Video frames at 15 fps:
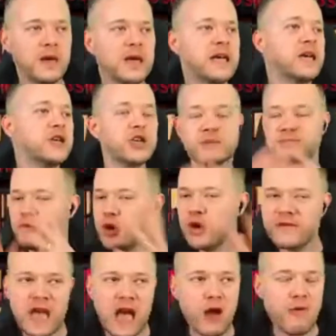just moved it
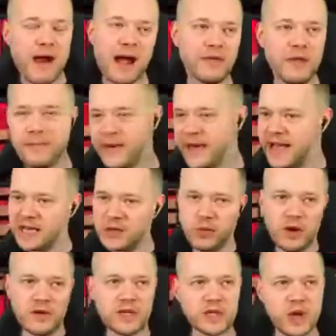around the pitch, one
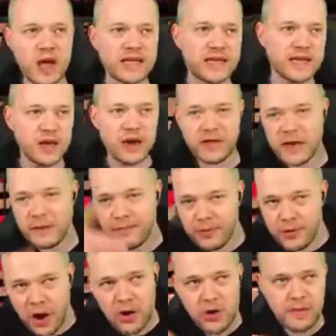side to the other,
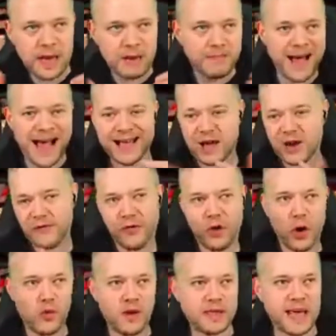probing back and
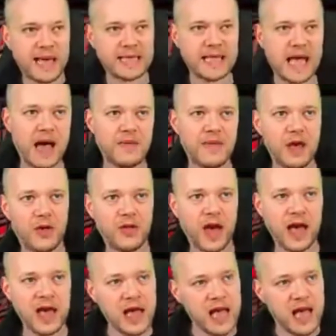forward, this, that and the other.
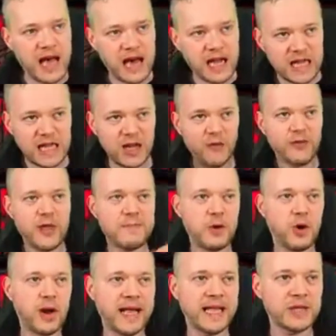A lovely ball
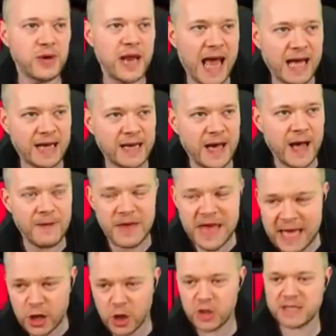into Alanga. He
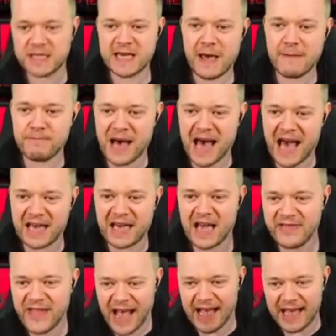cuts it back and
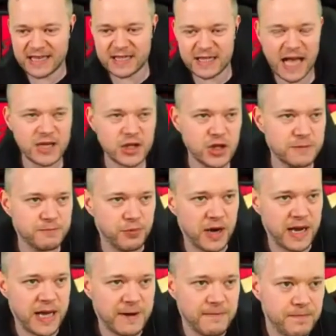that's just
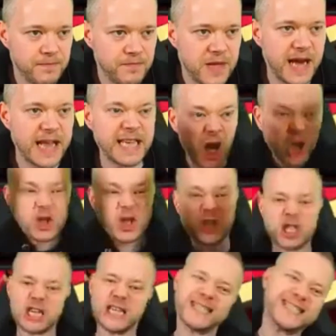brilliant. And he's
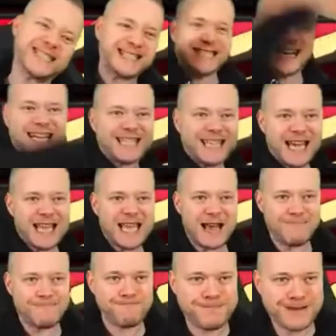onside. Get in, you
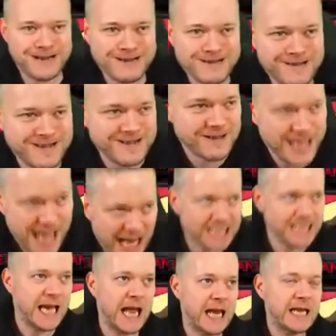bastard. Get
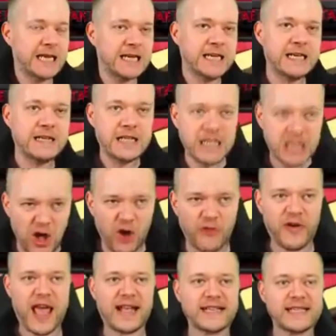in. Love it.